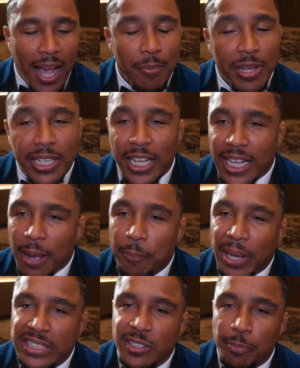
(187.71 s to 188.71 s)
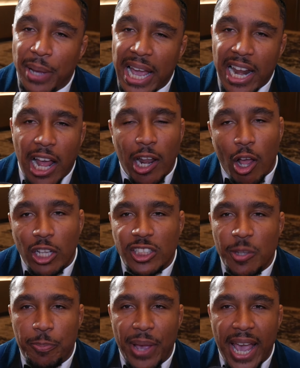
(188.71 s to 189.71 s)
I mean, look, I bet the bet, I
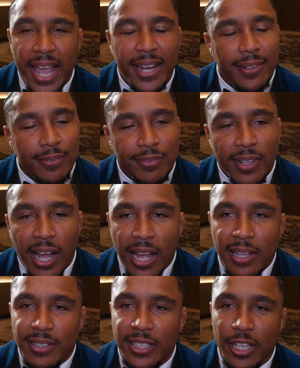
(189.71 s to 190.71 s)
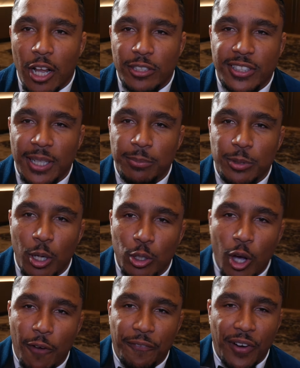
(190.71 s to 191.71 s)
lost the bet you know, Slim's gonna
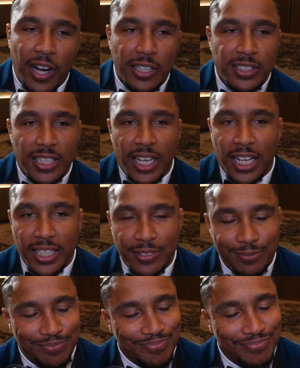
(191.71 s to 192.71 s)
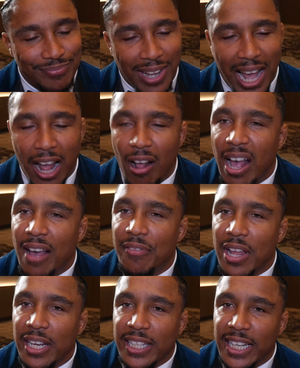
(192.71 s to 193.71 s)
go first. Look, I don't have
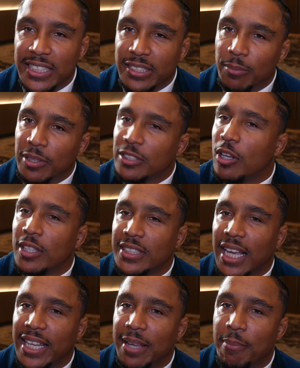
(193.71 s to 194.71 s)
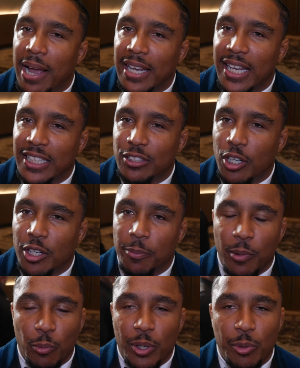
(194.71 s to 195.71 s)
nothing against him as long as I get my licks on
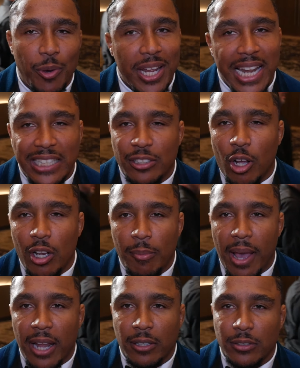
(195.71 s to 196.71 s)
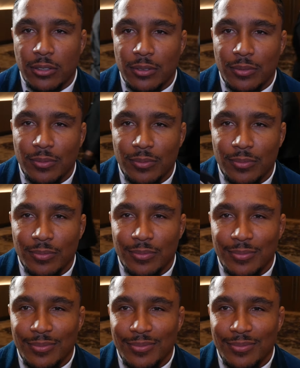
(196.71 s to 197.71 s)
him and we win. That's all that matters.
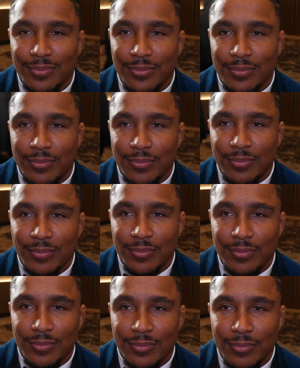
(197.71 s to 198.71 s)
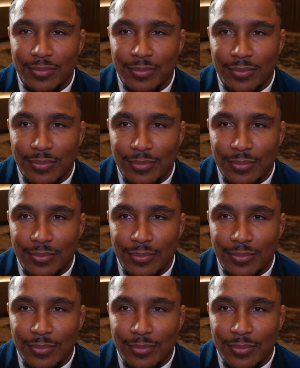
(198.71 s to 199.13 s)
How disappointing would